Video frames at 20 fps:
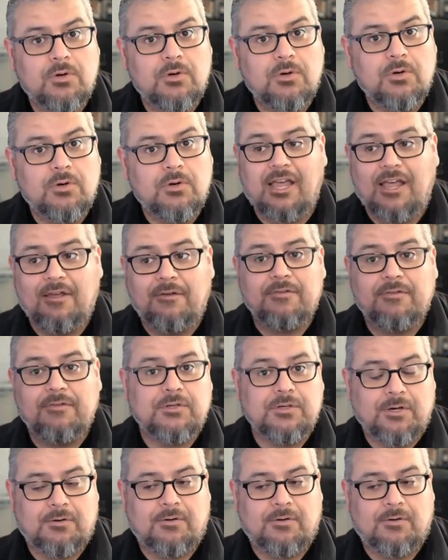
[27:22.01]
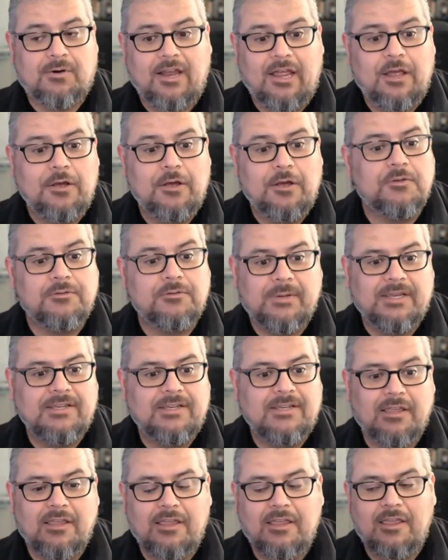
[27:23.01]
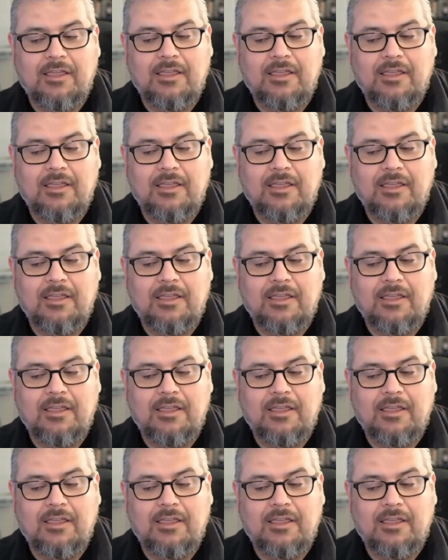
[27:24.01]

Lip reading: I have a student right now who's basically